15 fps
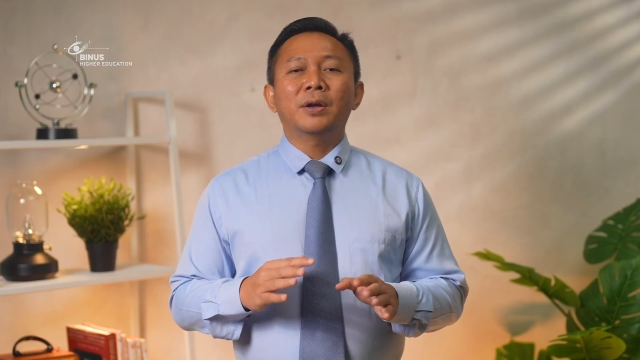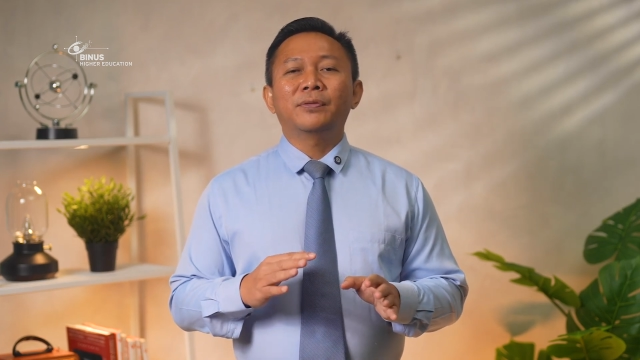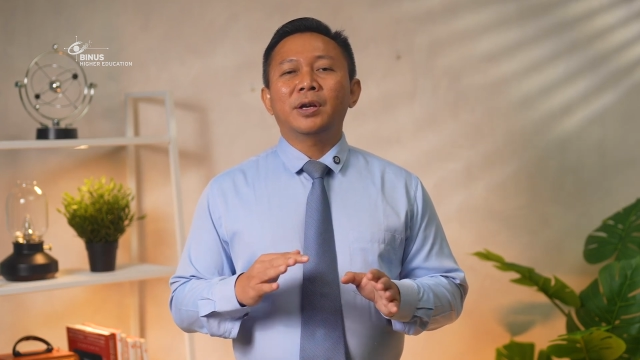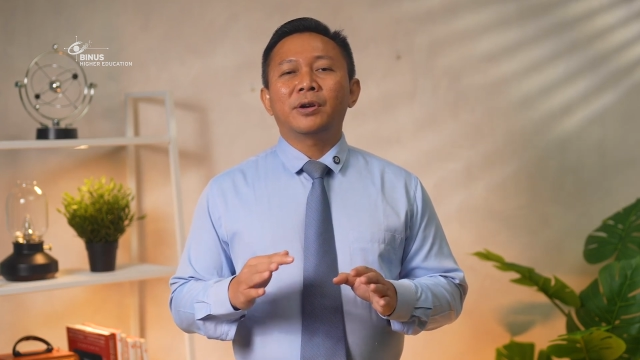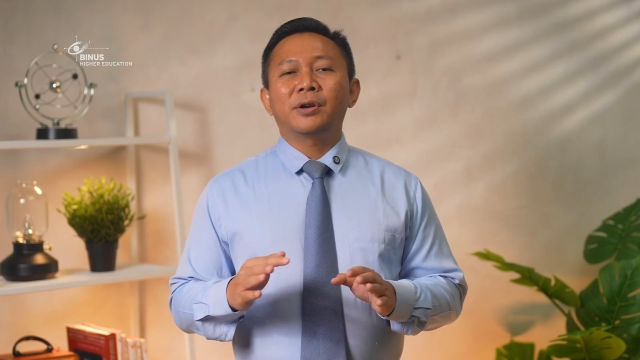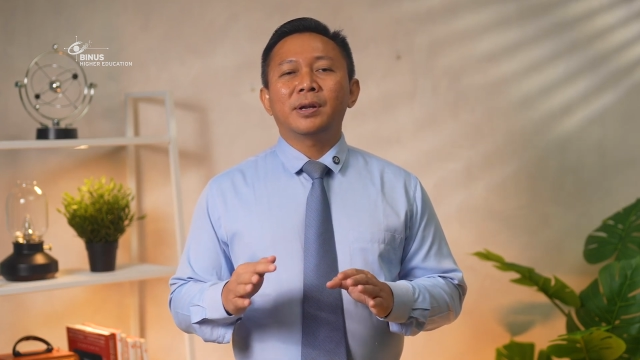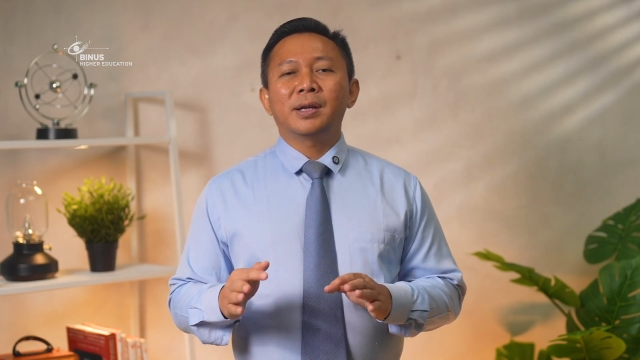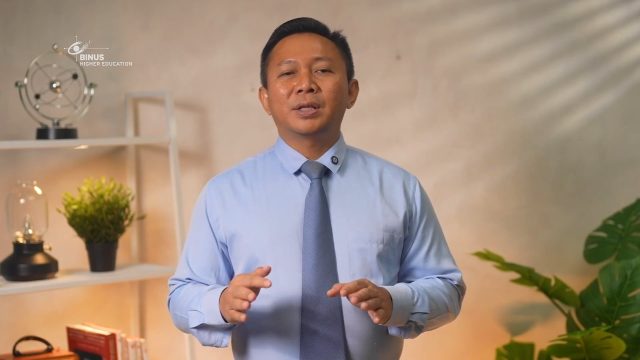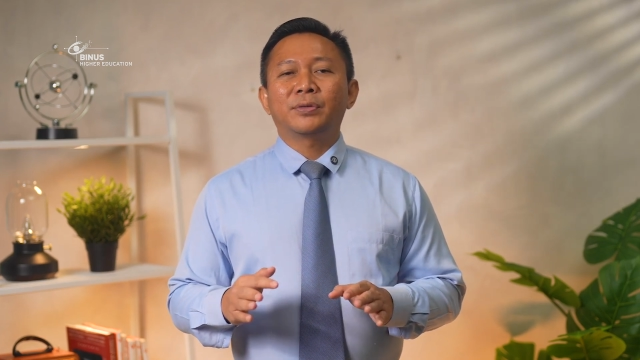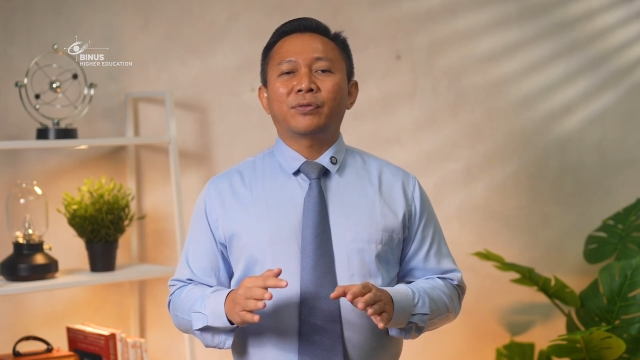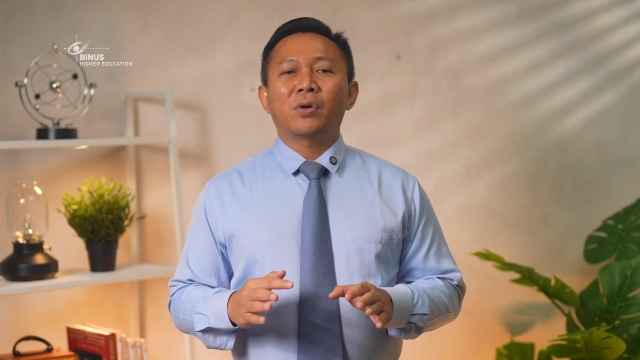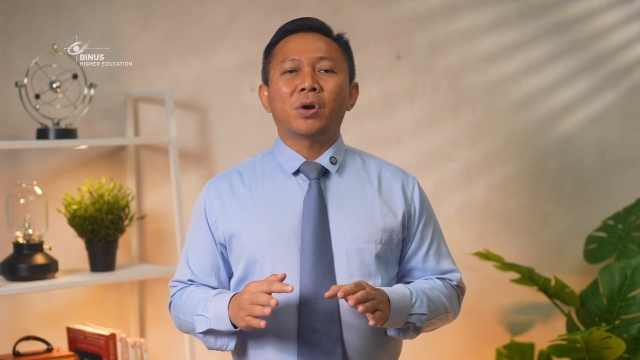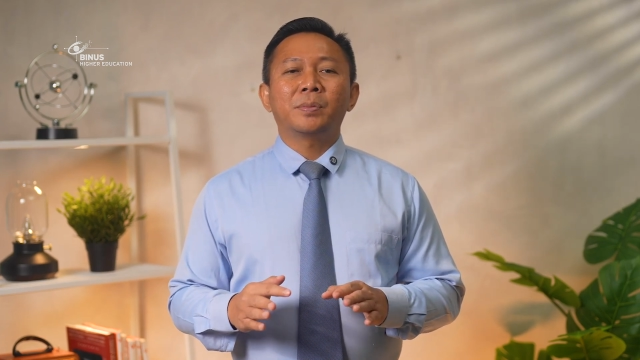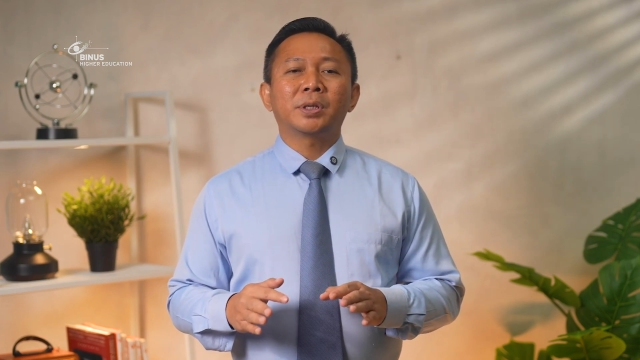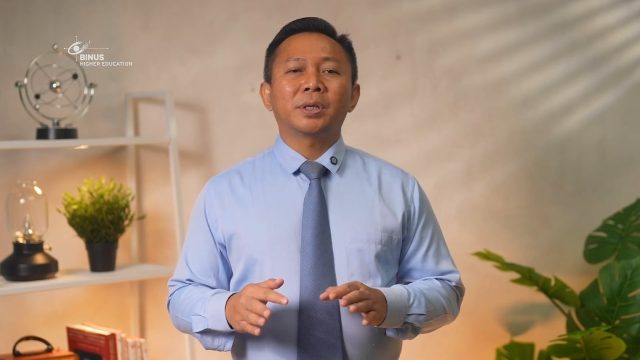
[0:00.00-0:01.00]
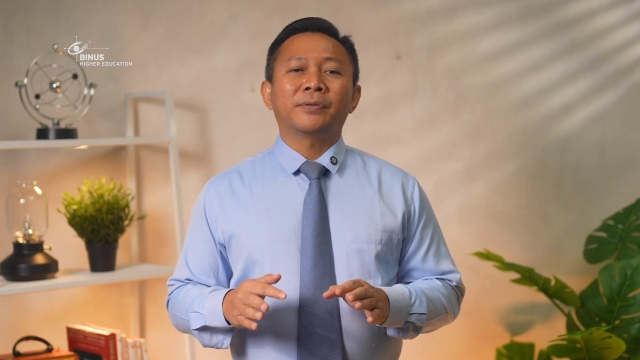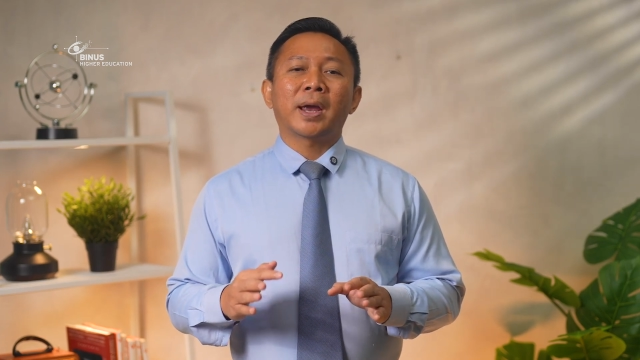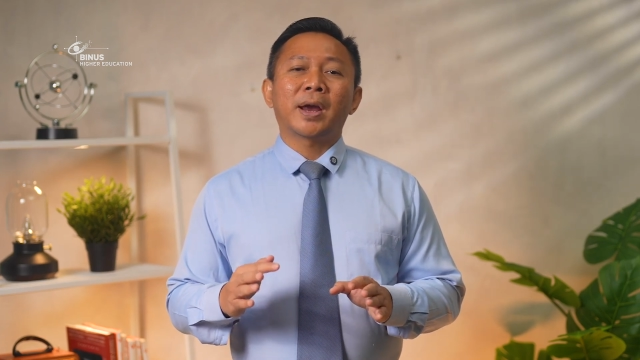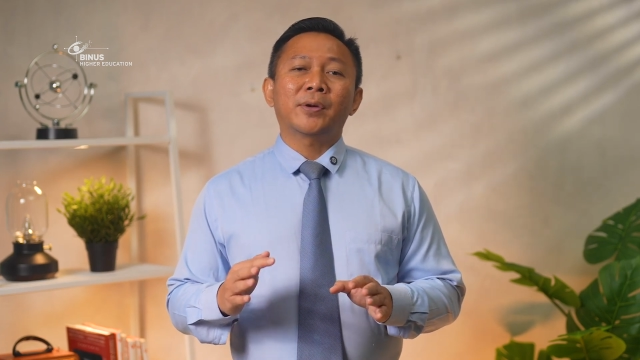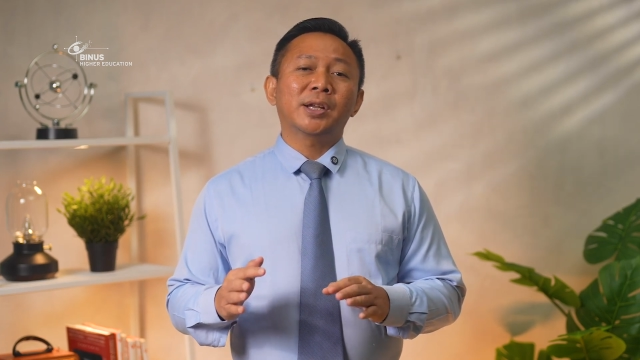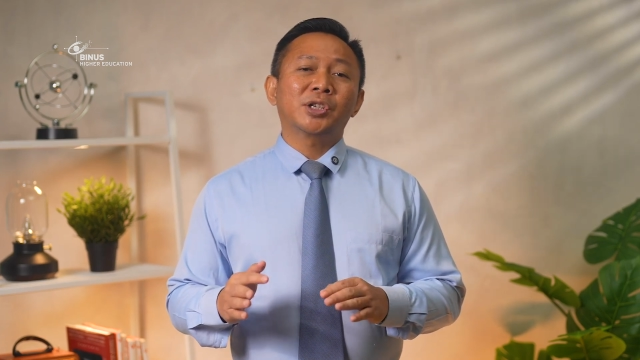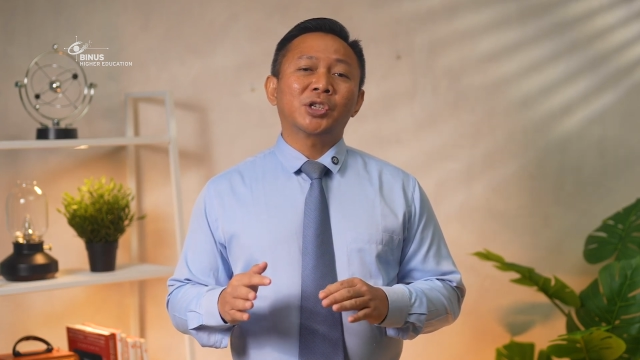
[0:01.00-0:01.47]
of the earliest forms of
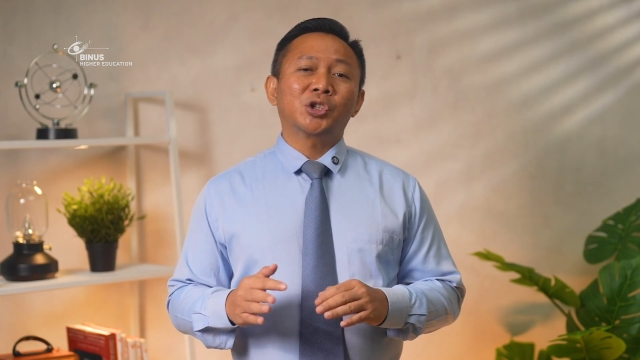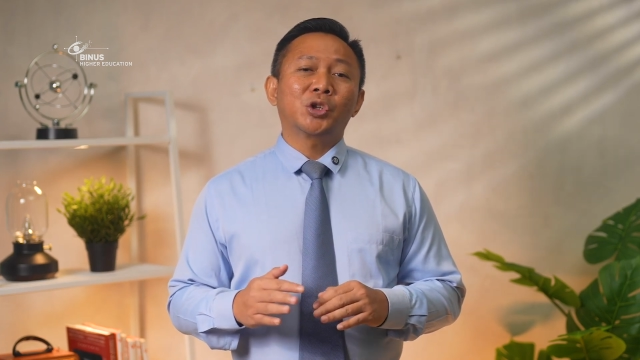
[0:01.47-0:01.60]
heritage